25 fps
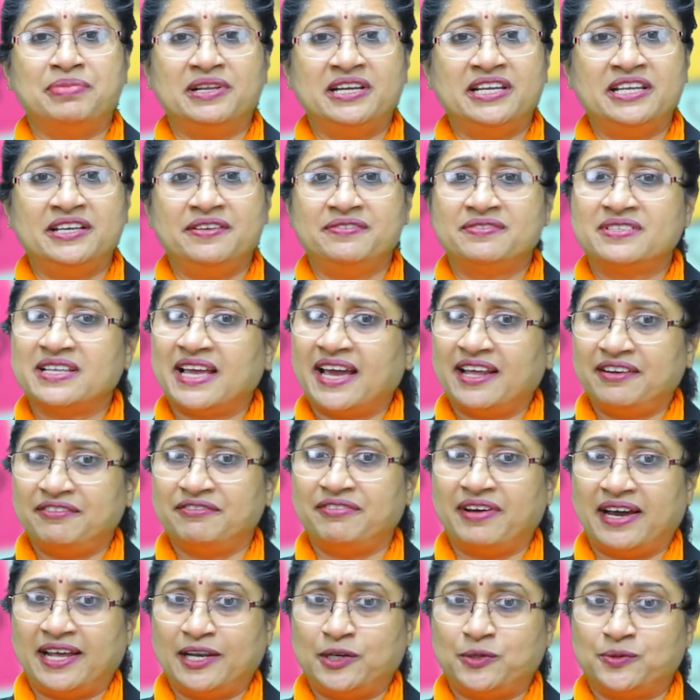beliefs and
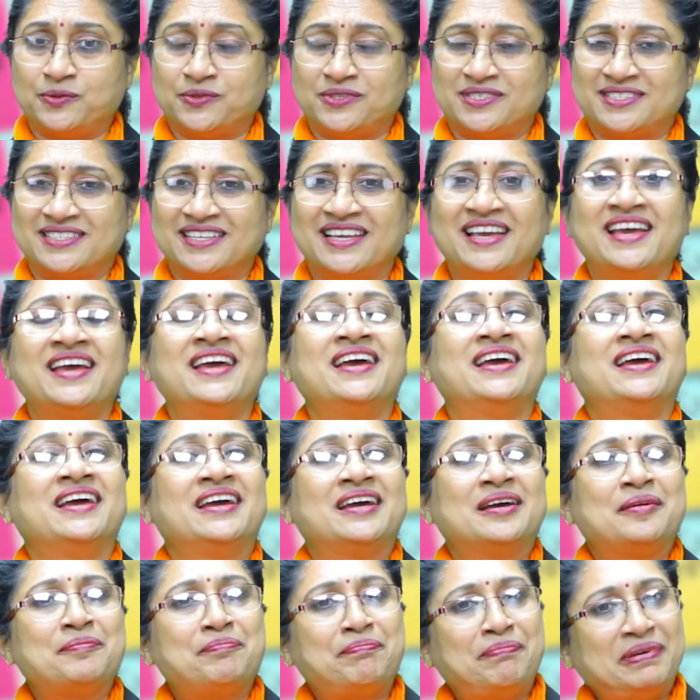values.
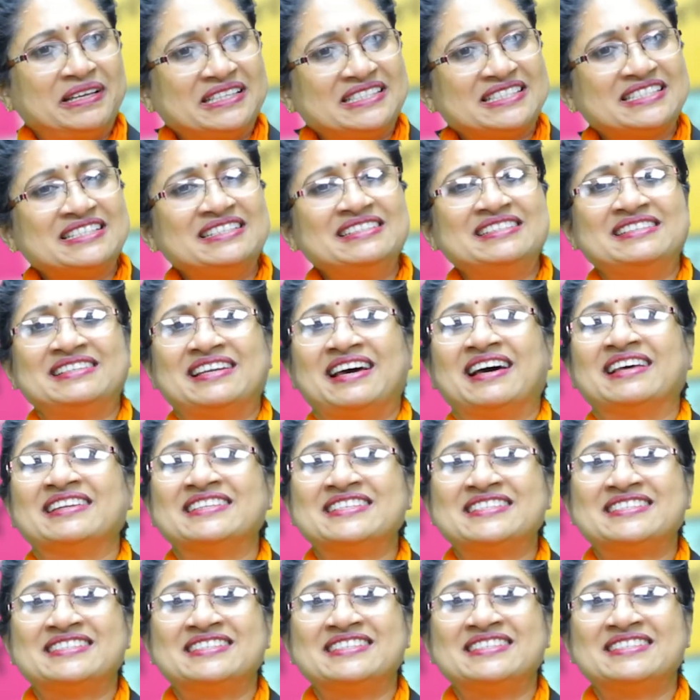Pestle
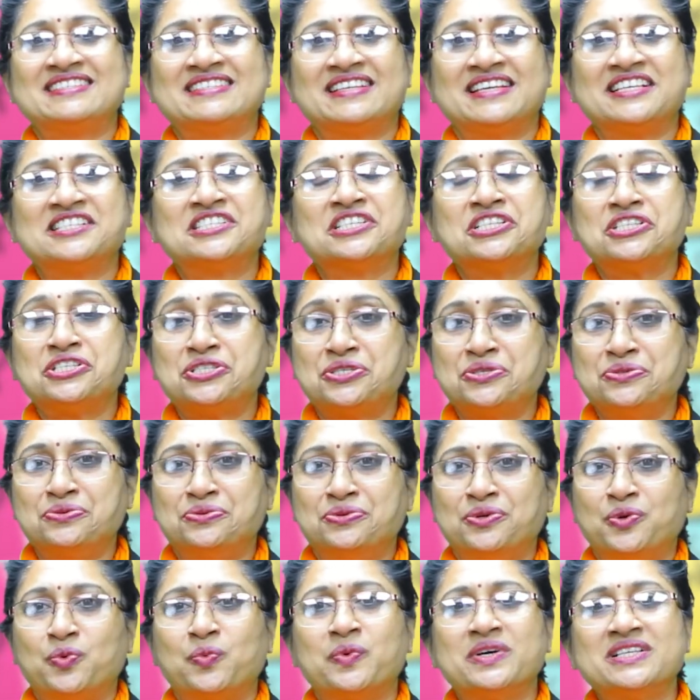analysis is a
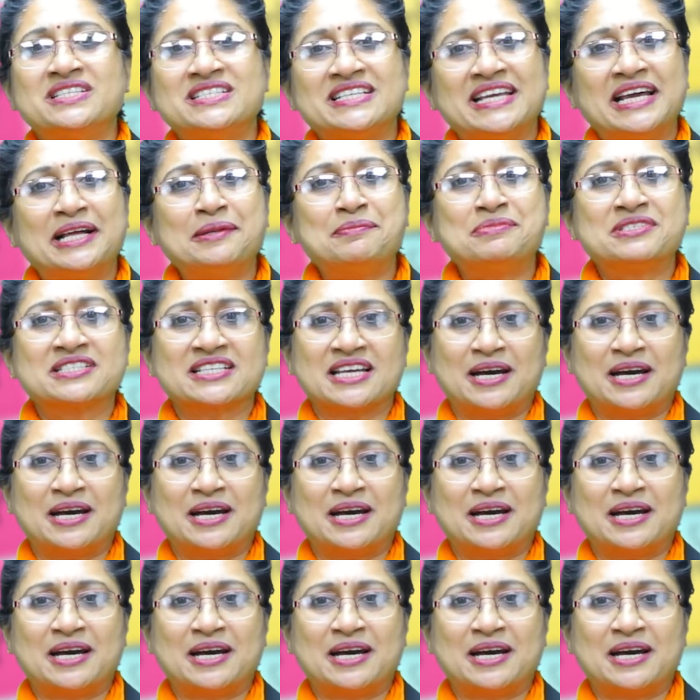tool which helps